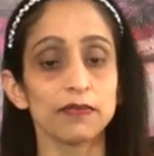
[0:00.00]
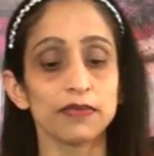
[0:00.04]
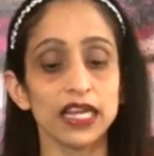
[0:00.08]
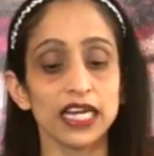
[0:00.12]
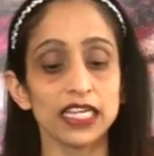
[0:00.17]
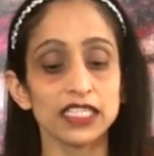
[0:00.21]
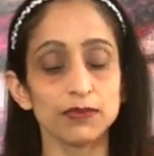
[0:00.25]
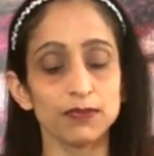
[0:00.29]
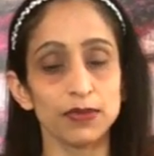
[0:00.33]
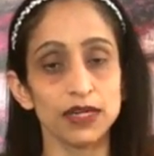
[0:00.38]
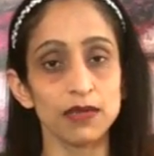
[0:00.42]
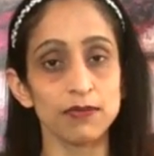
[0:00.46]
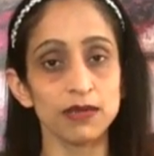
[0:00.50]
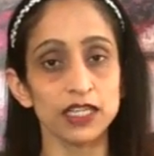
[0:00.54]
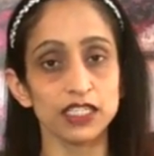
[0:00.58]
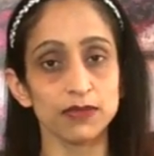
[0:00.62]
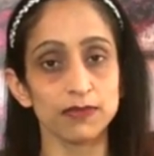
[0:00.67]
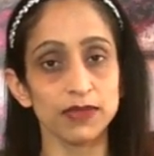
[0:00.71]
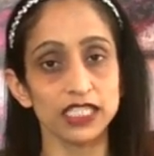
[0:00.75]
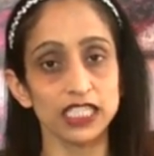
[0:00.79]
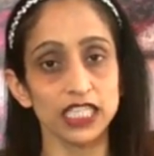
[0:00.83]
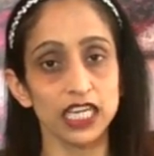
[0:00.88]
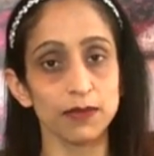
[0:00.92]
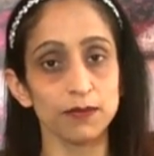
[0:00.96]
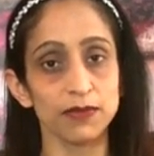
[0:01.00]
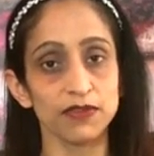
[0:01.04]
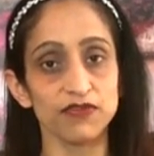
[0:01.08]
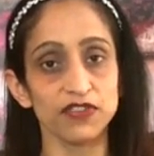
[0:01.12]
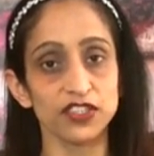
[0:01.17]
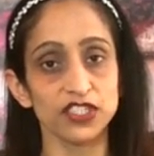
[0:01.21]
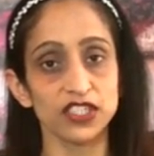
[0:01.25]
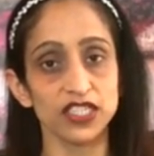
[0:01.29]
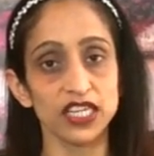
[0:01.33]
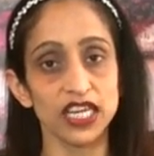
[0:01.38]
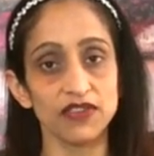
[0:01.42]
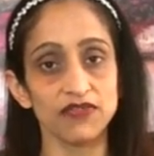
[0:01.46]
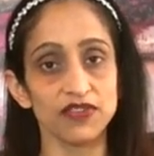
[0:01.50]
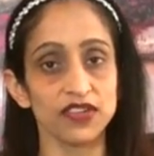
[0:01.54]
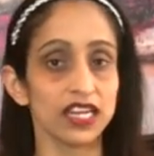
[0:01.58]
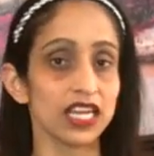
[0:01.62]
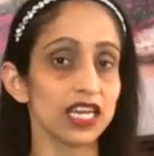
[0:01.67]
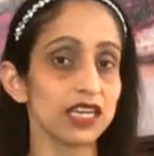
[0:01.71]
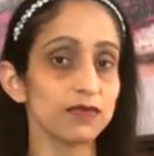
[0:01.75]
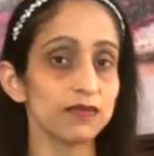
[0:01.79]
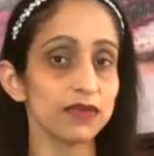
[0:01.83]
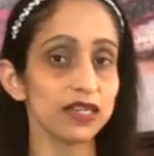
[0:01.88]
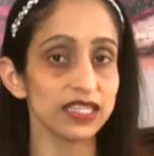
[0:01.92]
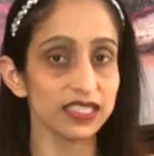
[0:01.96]
That's pretty much my segment for today. If you
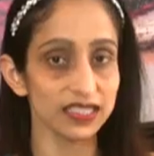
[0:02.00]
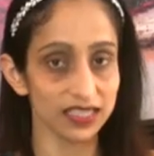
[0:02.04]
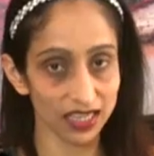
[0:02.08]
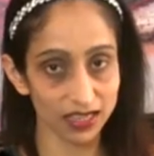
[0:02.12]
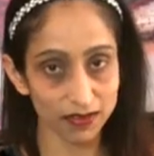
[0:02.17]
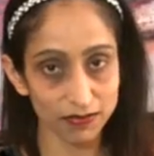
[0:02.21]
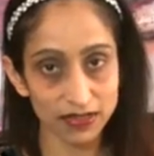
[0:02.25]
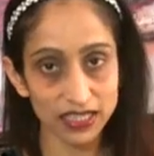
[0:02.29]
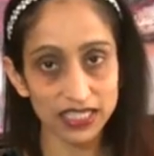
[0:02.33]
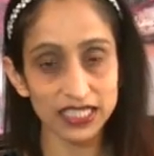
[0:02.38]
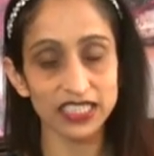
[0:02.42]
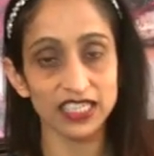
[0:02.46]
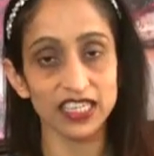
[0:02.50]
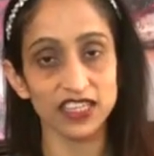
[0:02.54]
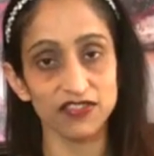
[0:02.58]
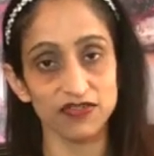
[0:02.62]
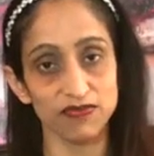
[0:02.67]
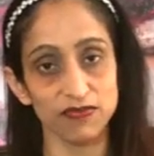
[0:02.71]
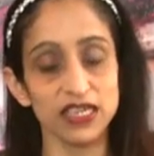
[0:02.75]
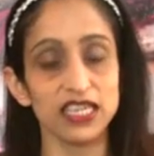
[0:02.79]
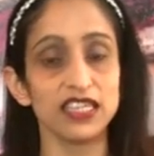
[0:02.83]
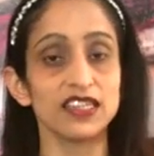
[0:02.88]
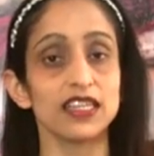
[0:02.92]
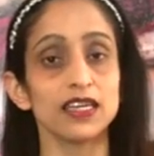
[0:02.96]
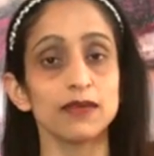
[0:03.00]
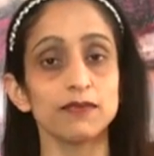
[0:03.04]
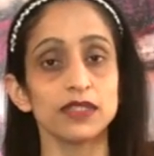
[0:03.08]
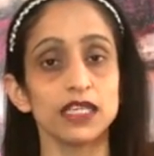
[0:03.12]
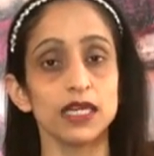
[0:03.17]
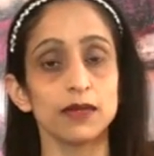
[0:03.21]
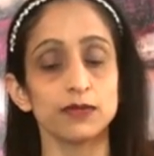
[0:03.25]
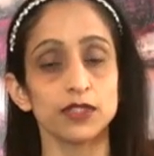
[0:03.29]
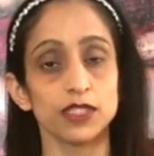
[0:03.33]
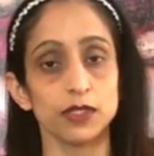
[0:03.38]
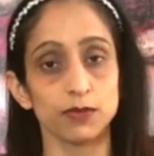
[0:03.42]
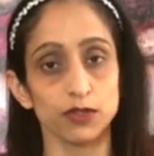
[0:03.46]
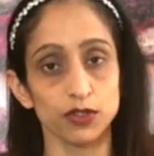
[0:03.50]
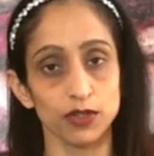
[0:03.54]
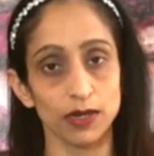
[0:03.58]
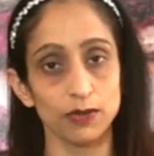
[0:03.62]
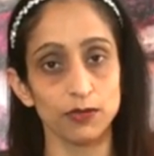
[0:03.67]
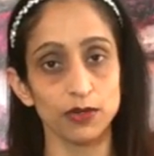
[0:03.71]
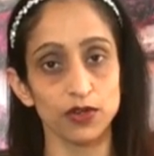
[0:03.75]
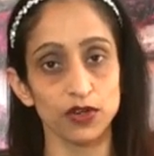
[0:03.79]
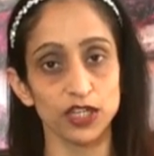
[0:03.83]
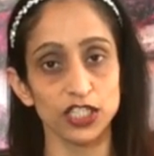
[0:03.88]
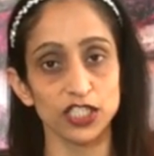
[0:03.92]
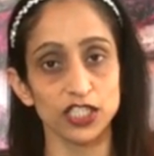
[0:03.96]
like my segment, give me a thumbs up,
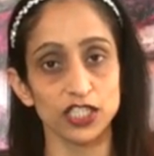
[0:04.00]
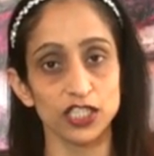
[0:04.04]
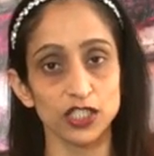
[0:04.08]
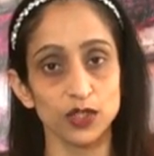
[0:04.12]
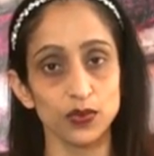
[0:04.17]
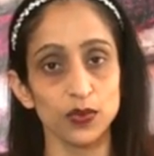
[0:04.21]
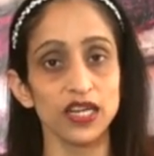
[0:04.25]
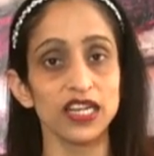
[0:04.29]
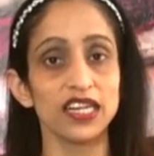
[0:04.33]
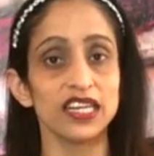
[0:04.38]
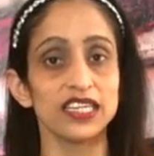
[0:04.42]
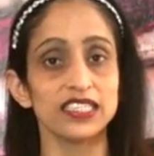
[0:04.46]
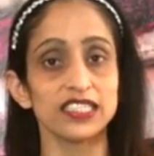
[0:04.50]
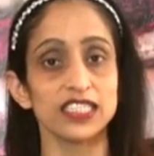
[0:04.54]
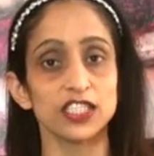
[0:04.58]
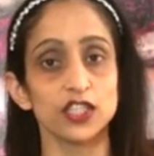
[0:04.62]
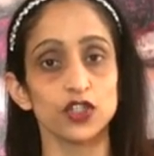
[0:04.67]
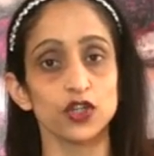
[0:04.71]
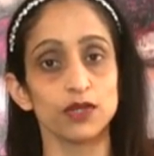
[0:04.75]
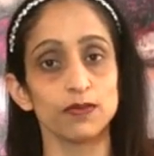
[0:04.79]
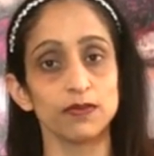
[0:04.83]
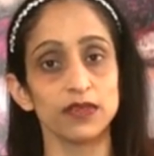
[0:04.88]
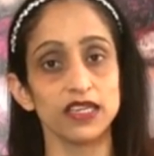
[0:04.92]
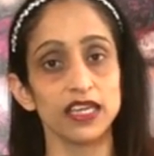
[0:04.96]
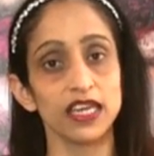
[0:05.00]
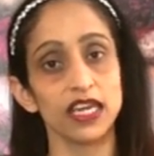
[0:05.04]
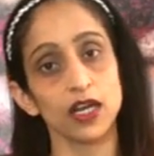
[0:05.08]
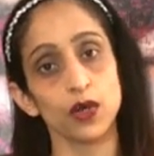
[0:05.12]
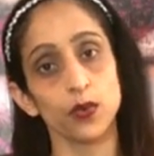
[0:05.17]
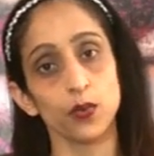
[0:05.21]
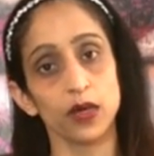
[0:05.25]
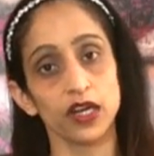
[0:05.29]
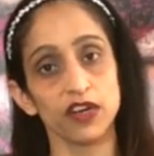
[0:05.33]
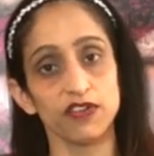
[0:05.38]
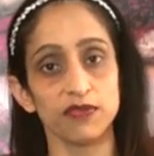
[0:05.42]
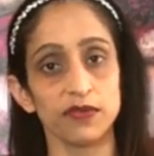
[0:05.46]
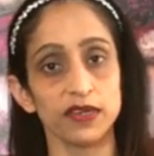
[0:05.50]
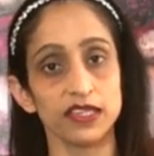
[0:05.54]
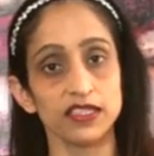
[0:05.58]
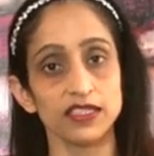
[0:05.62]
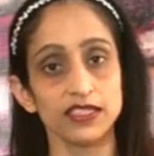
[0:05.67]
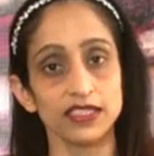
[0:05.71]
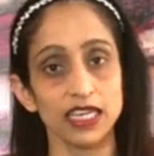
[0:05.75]
subscribe to Rachna as well, and join me again in one of my other